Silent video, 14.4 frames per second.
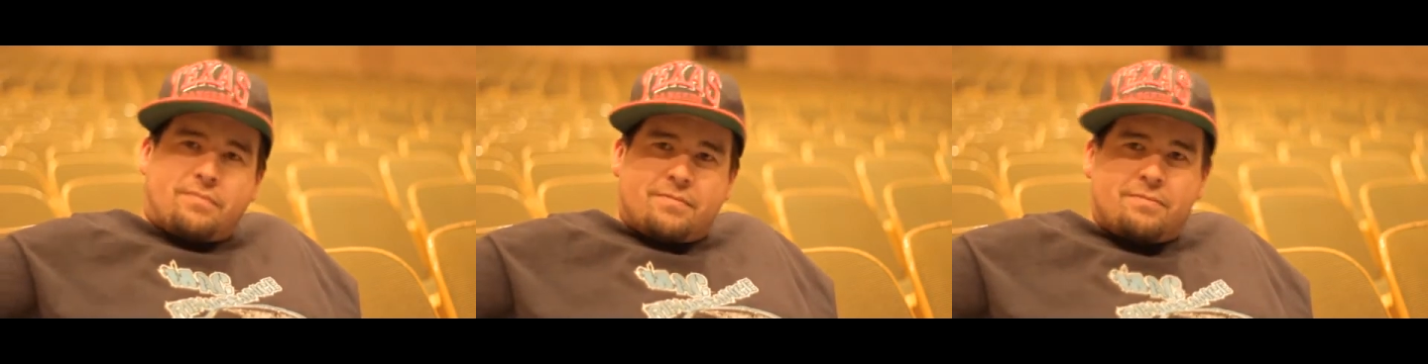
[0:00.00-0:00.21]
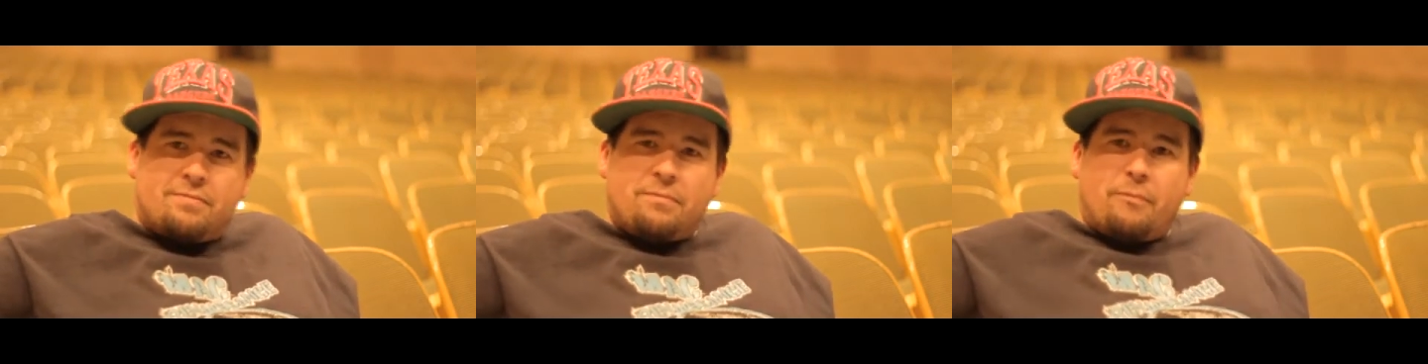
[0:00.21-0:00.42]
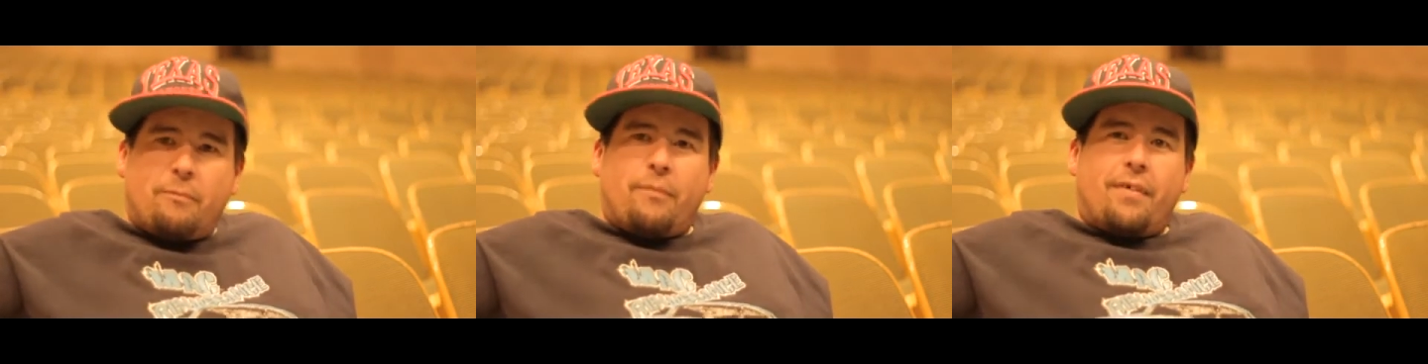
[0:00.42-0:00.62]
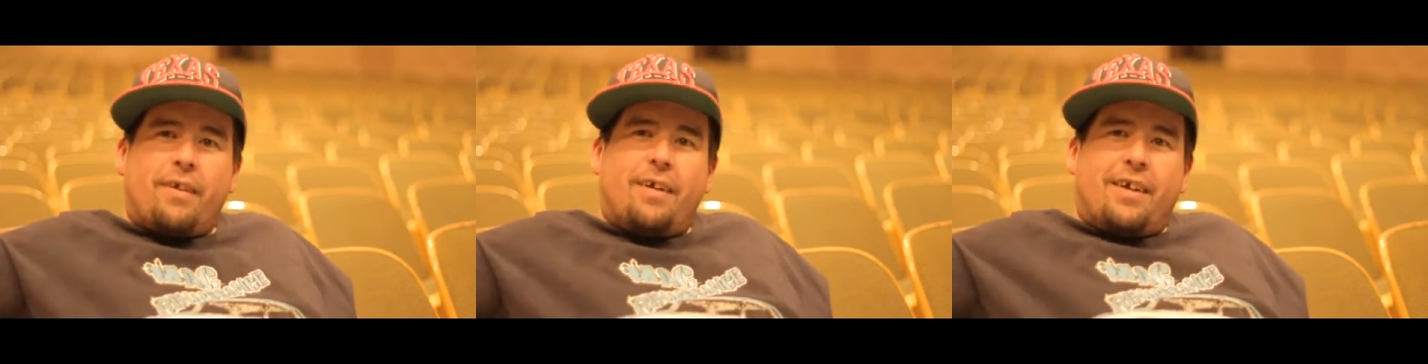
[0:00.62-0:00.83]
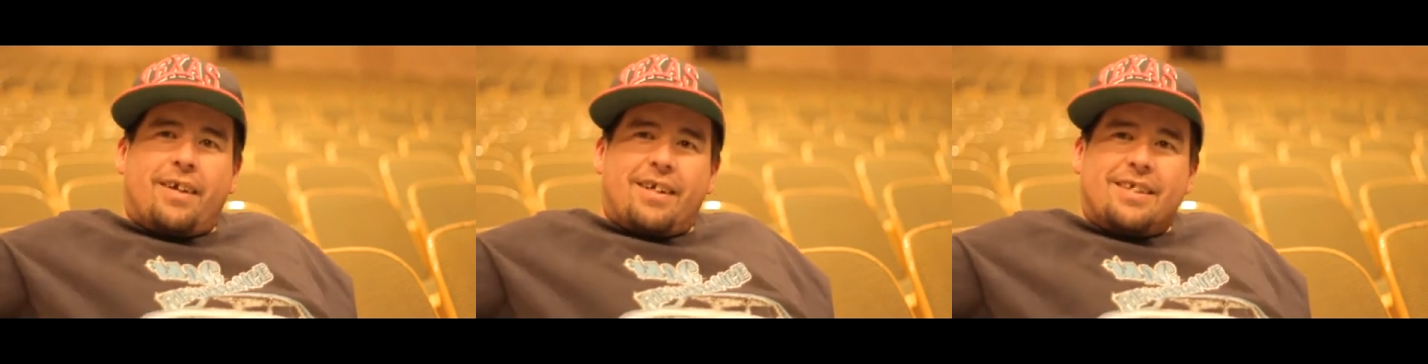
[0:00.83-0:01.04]

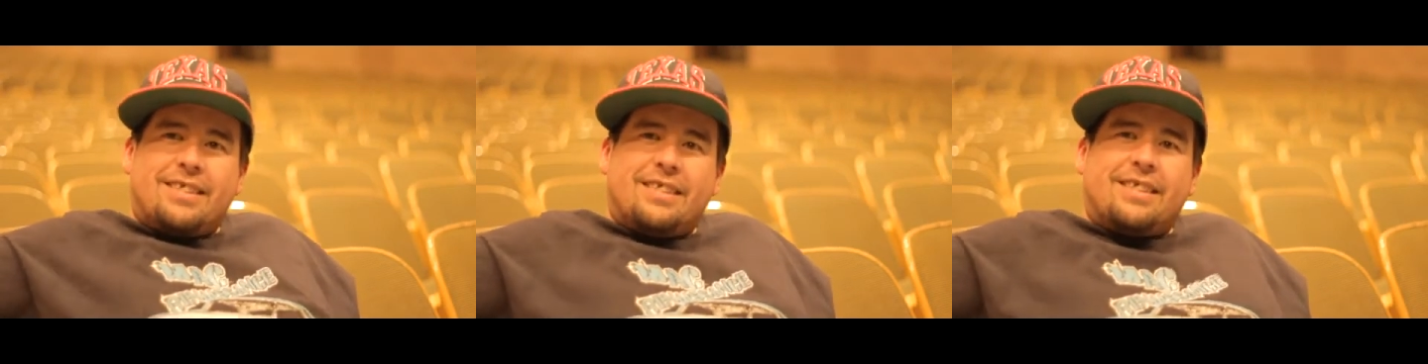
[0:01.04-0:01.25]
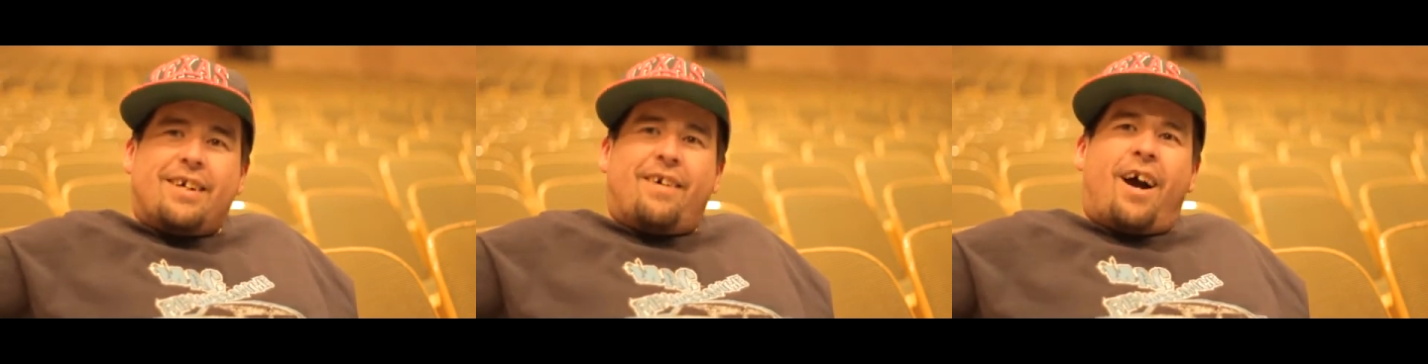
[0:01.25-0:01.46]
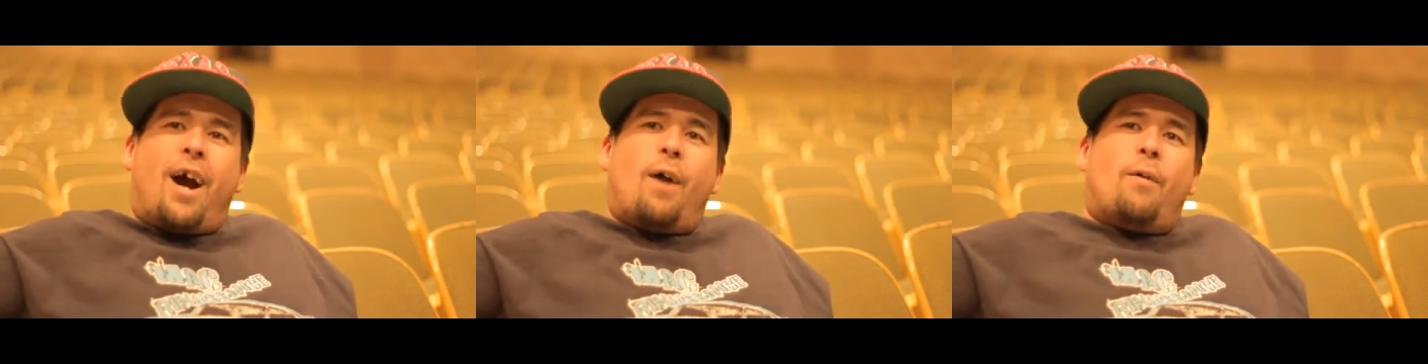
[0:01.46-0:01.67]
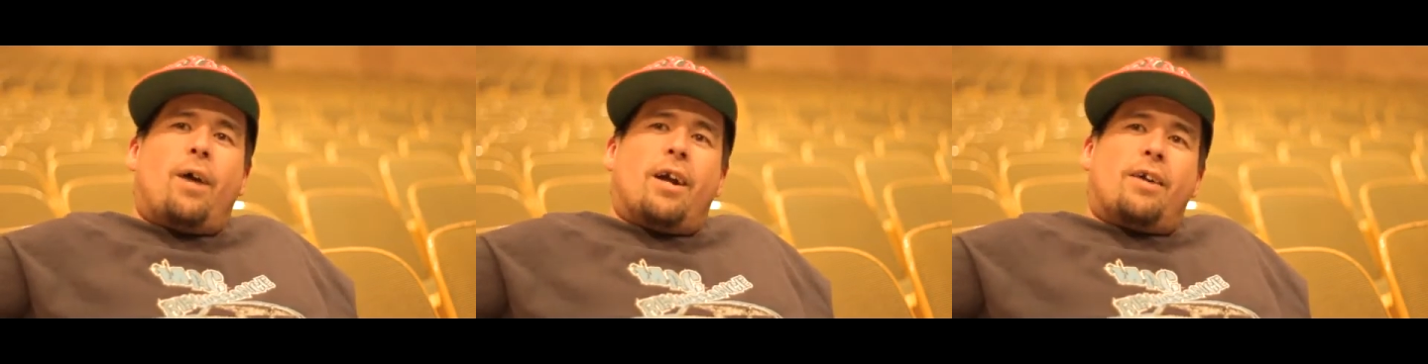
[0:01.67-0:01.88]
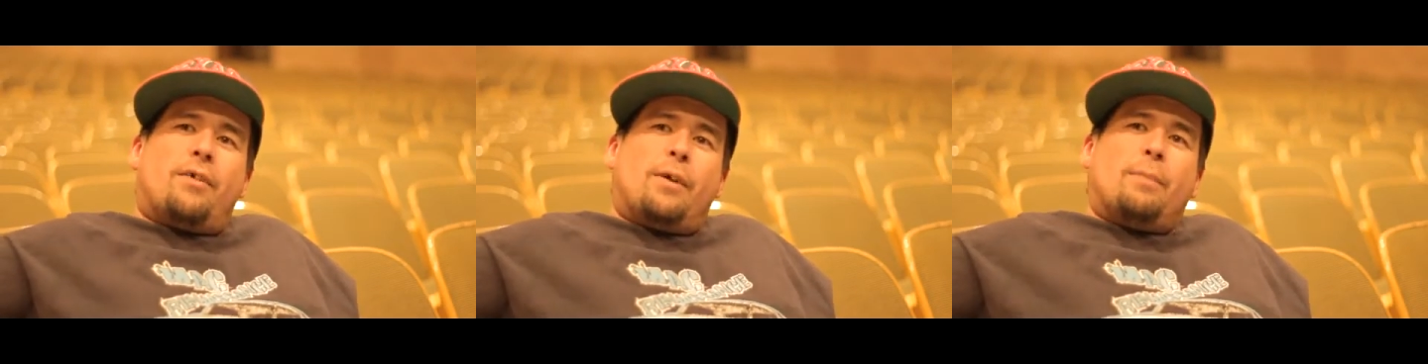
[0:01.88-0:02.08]
You know, a
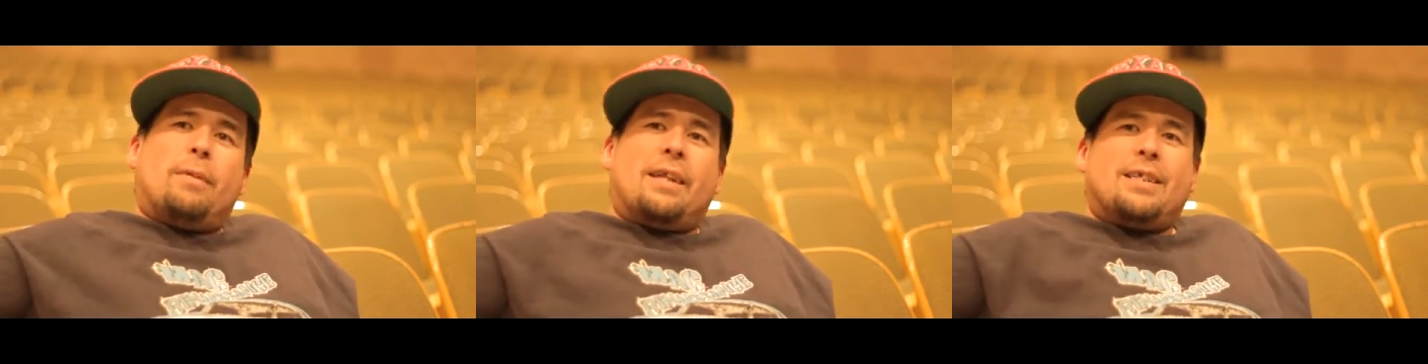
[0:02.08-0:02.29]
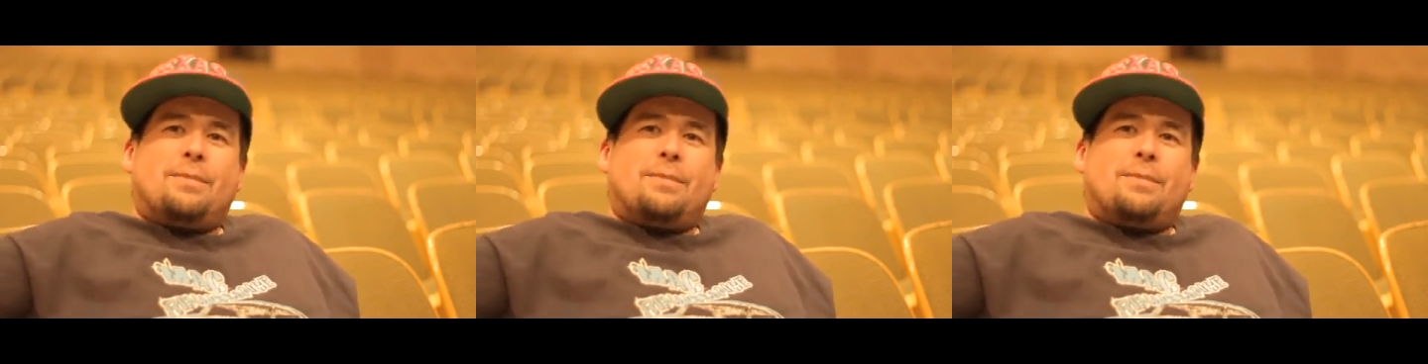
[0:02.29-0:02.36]
hot-wired gremlin,